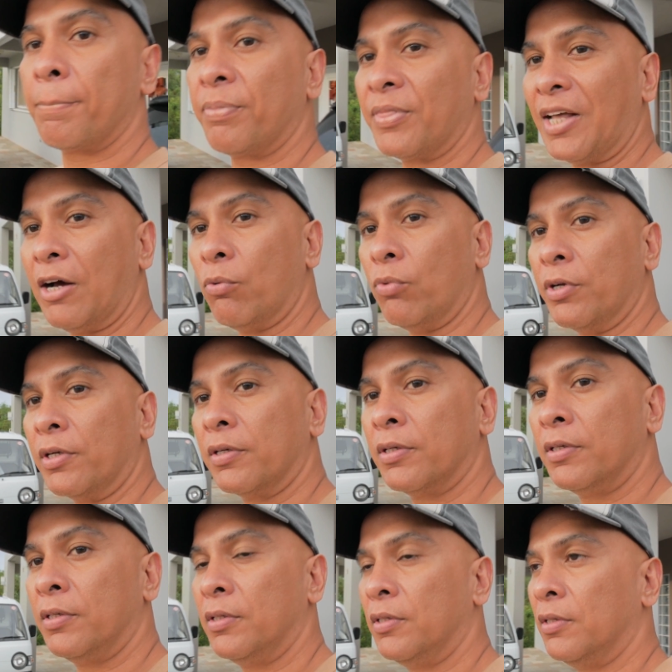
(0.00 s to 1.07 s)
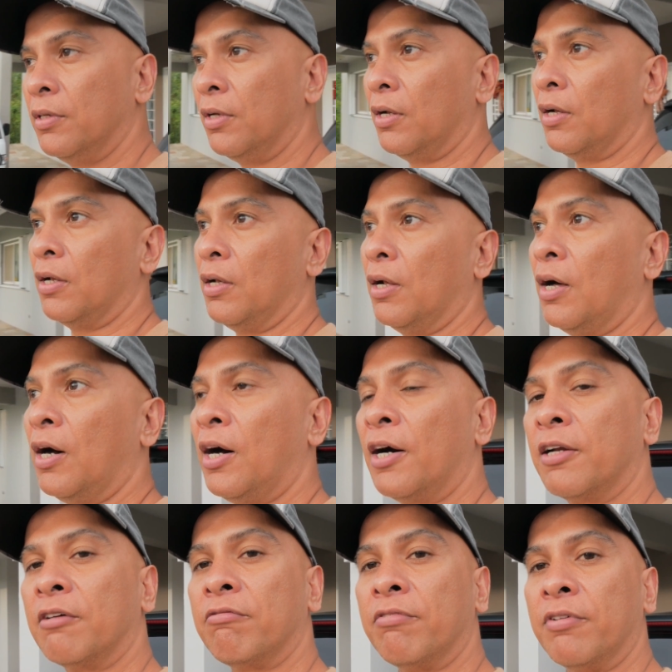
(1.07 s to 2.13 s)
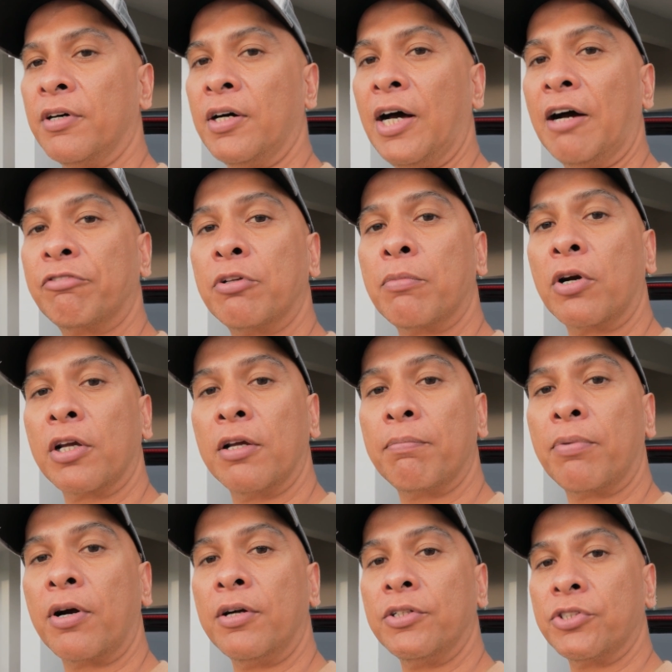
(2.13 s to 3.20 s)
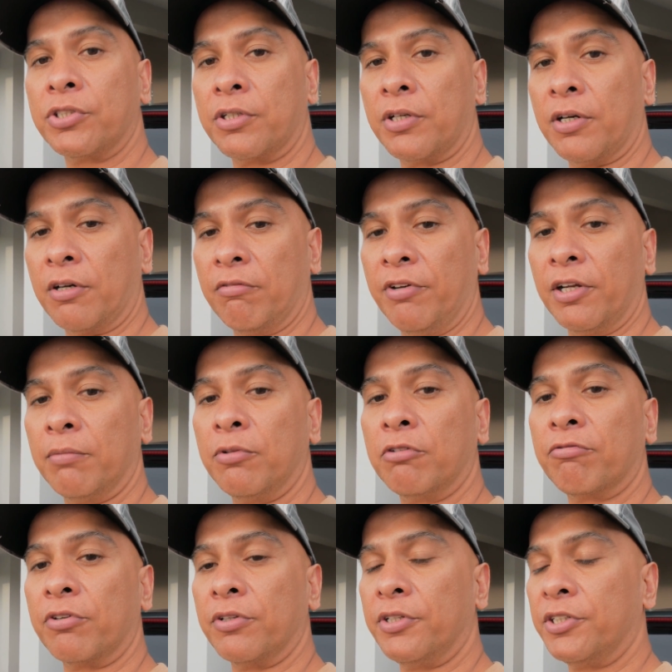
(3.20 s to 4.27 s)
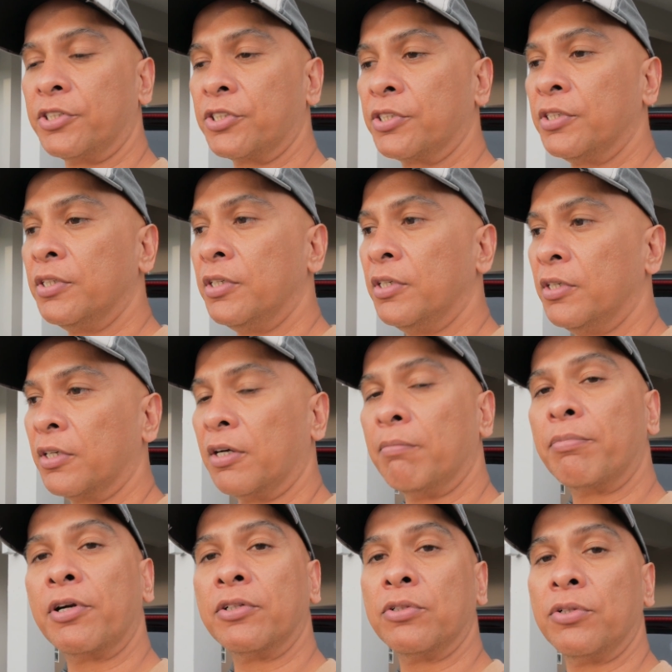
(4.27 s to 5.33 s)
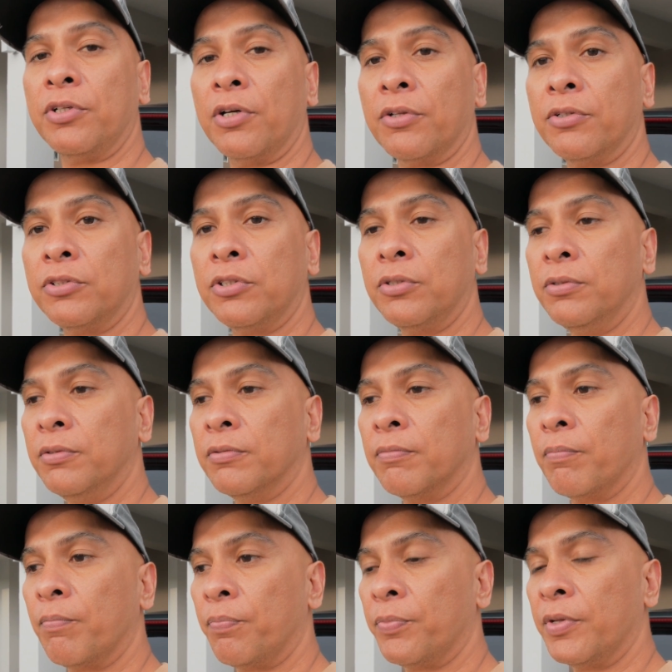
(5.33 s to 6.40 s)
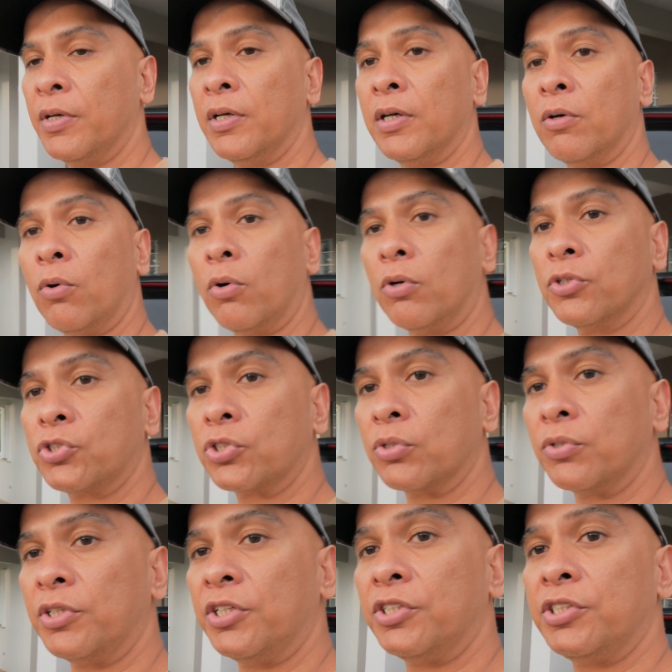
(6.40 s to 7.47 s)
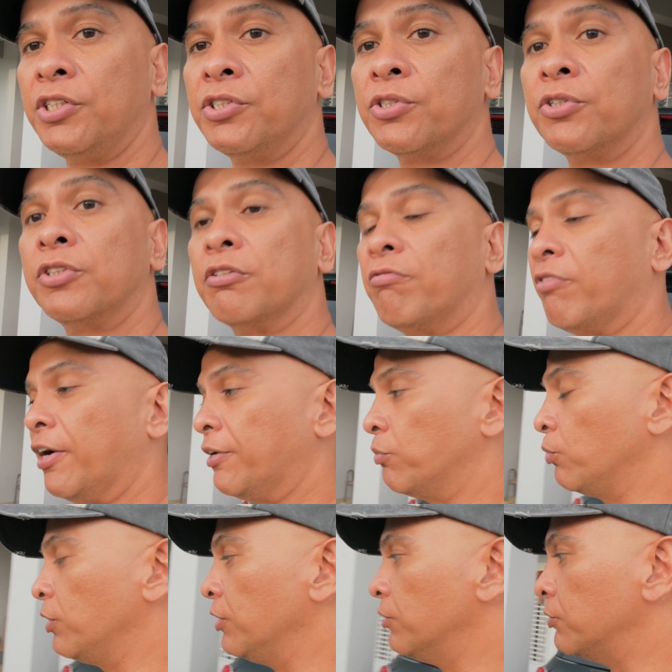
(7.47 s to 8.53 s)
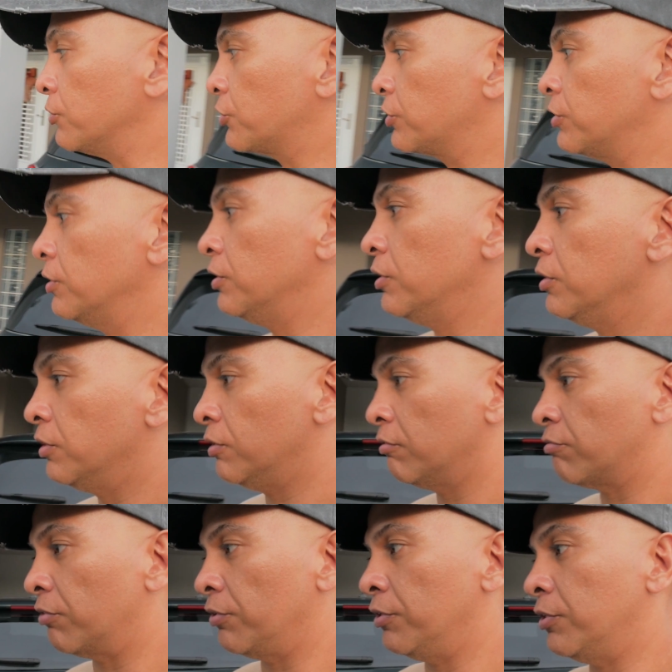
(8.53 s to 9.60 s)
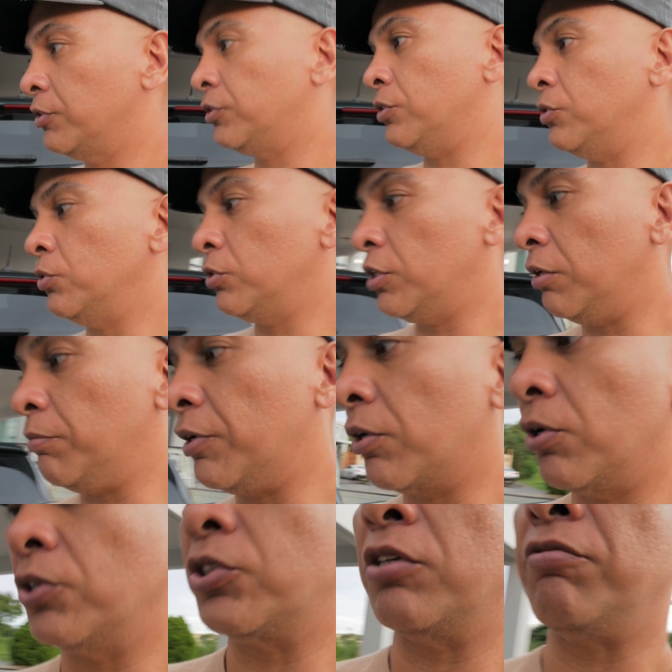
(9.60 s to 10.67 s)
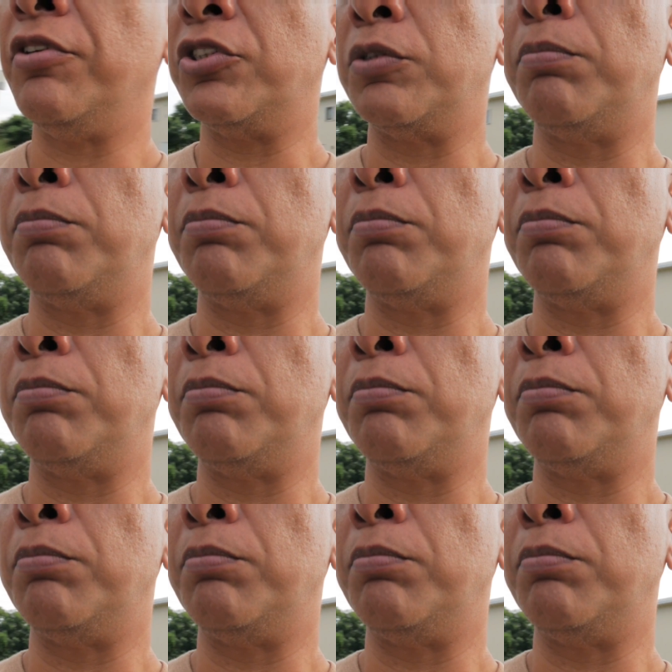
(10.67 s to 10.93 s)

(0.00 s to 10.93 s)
That one. A lot of aftermarket parts are available for this compared to the other 2. Also, it is easier to find wheels for the Suzuki because of its